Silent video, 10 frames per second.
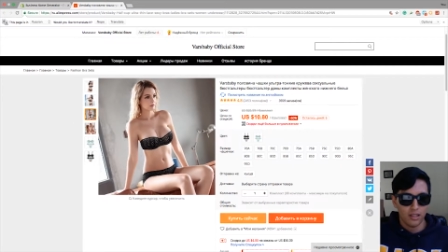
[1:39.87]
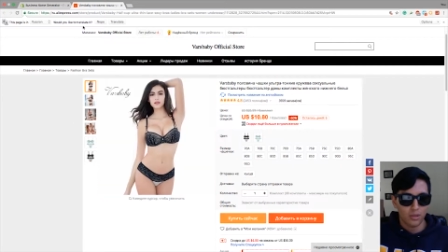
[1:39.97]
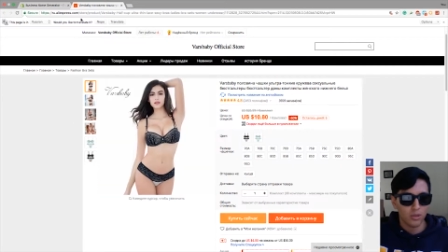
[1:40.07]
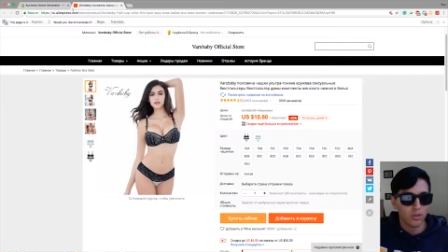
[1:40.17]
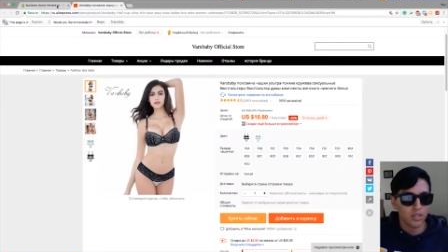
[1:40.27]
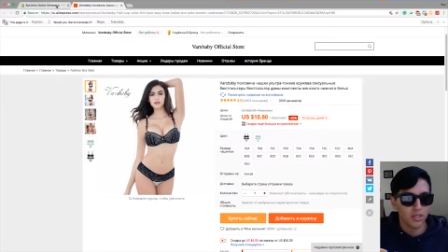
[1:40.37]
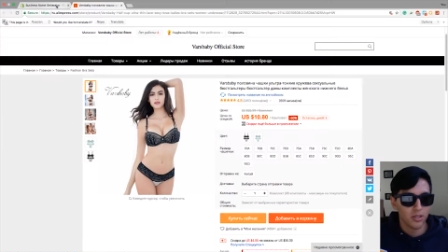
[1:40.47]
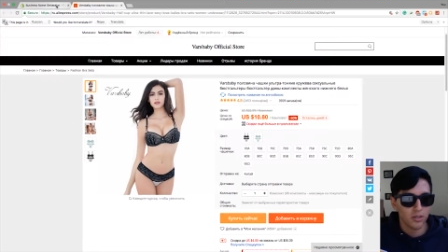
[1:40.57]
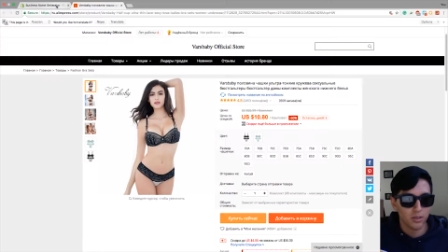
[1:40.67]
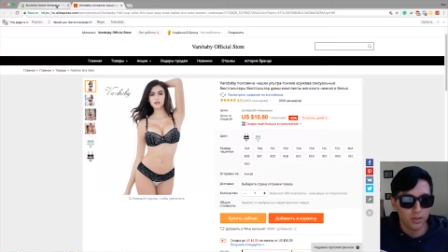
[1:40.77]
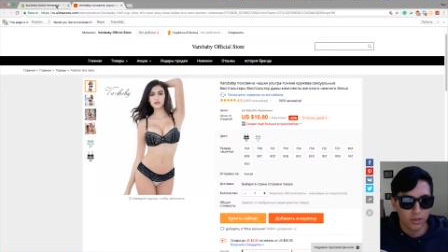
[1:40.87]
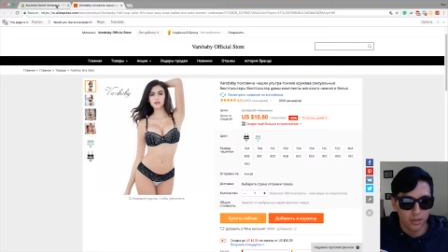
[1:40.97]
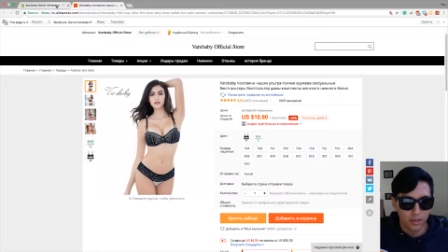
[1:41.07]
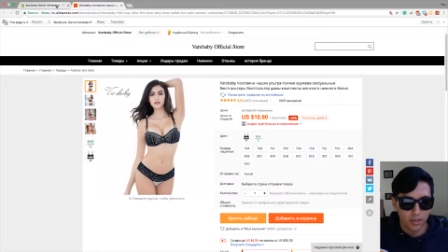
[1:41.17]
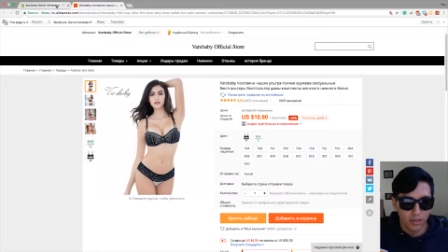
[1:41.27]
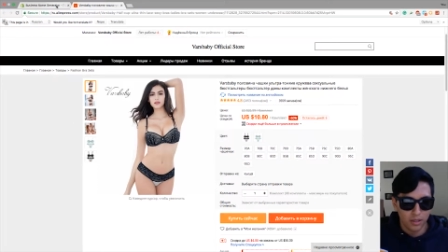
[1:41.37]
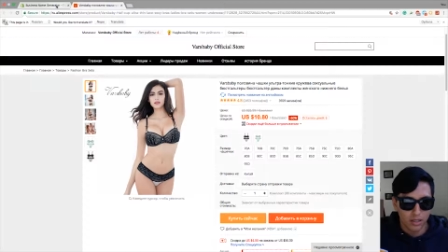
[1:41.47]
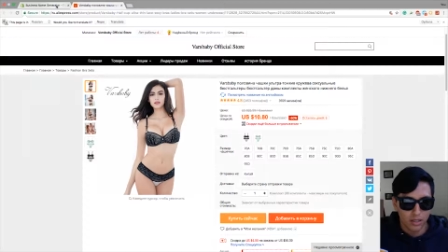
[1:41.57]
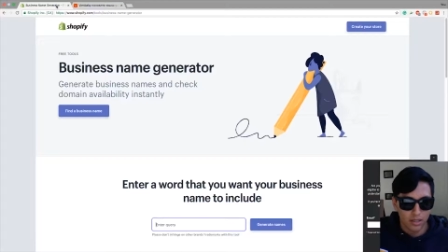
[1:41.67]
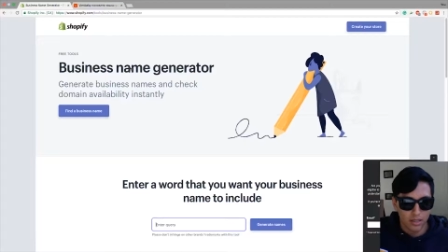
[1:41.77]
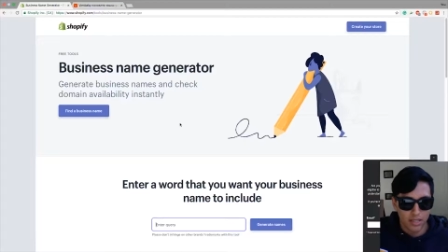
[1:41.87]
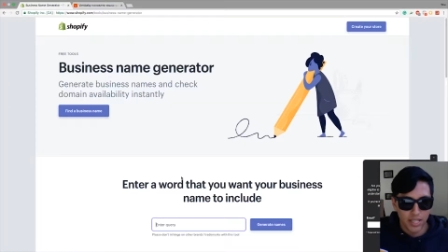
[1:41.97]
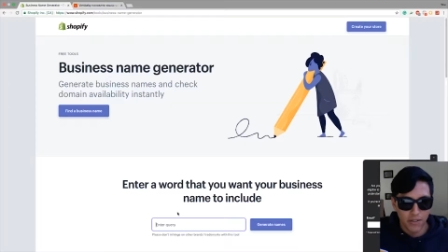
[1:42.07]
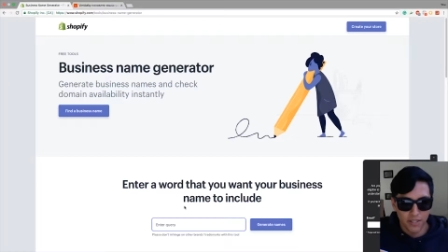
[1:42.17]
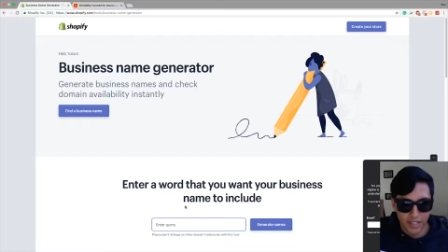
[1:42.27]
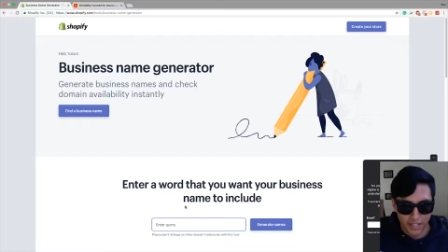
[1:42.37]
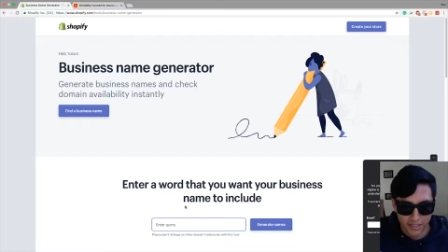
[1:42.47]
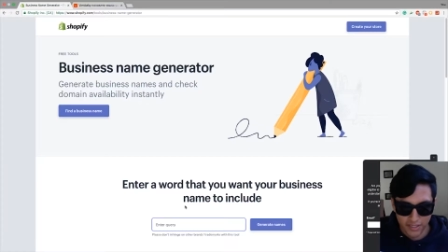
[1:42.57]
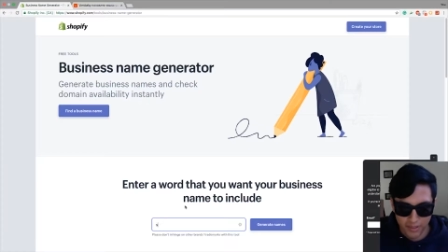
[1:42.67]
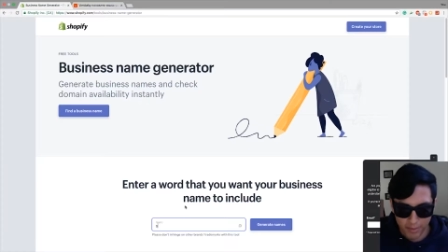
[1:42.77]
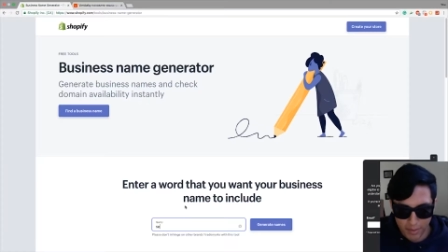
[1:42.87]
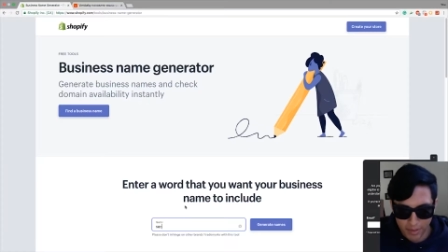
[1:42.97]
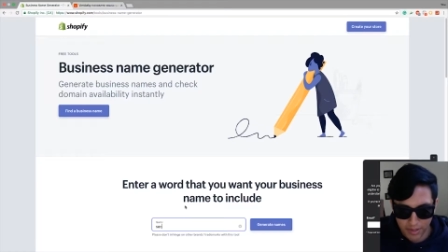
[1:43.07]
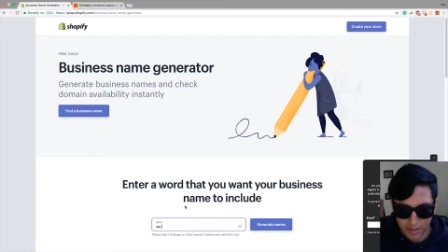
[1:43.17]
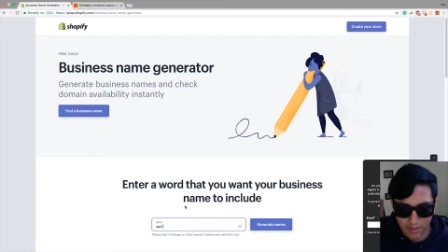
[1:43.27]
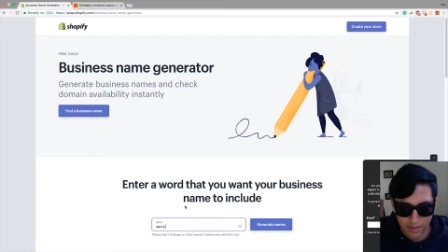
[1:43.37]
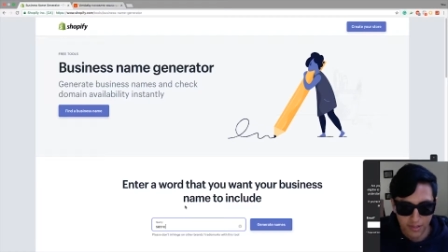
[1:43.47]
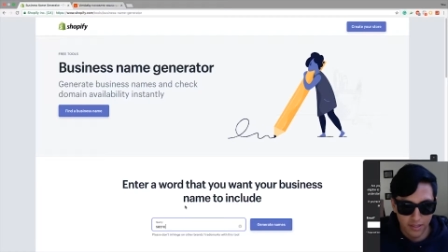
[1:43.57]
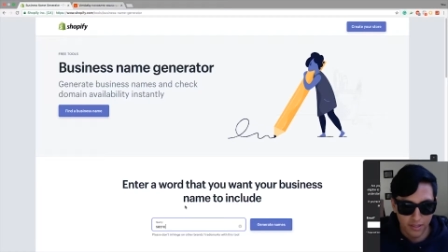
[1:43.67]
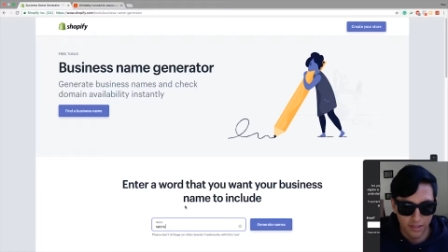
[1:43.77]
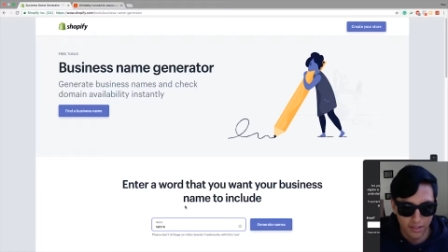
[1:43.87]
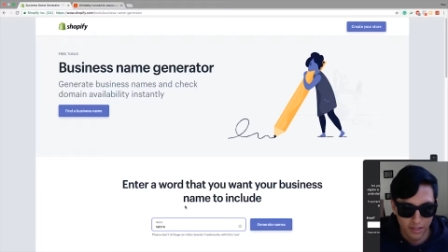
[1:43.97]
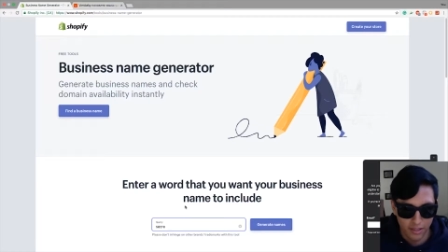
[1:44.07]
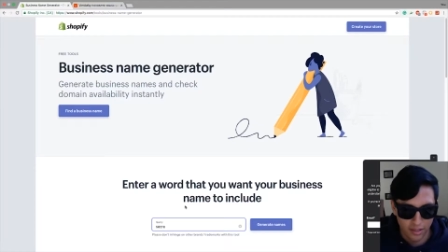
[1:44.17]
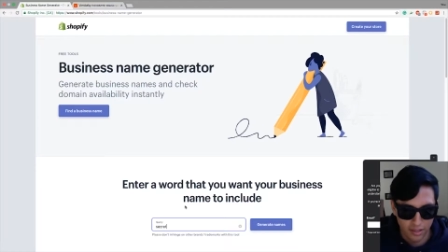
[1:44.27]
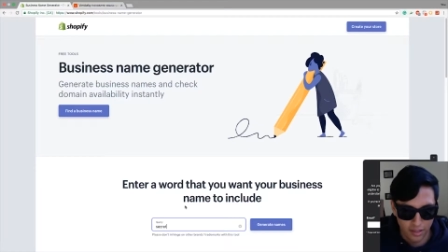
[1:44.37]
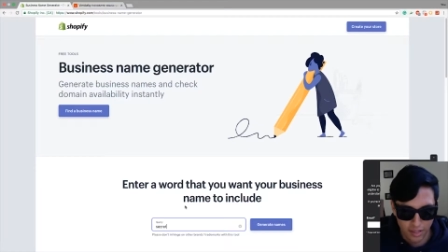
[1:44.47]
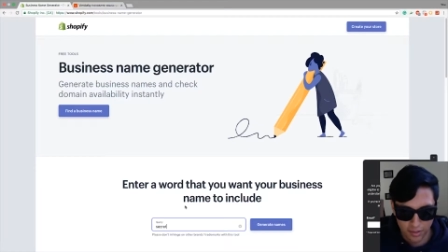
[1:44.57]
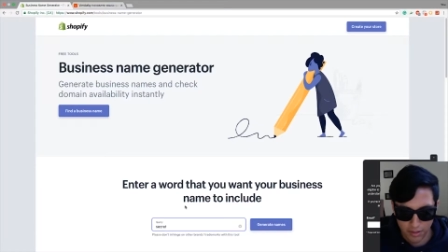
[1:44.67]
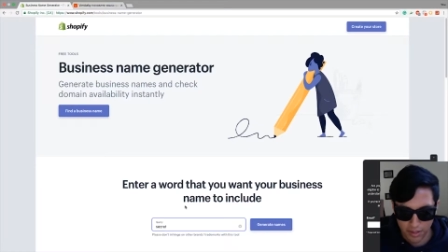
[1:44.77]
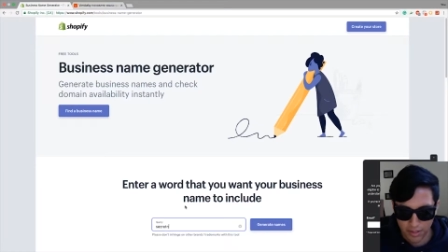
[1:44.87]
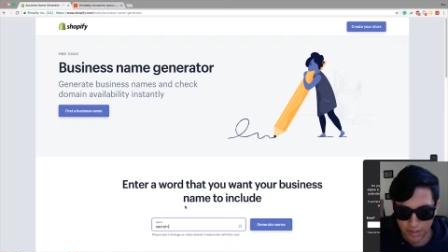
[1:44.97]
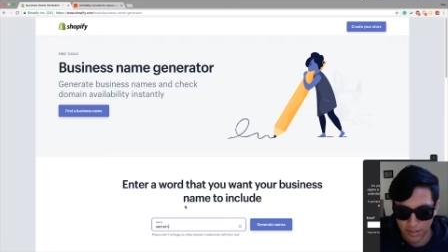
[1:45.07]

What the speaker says: Well, let's do Secret Nights. Maybe Secret.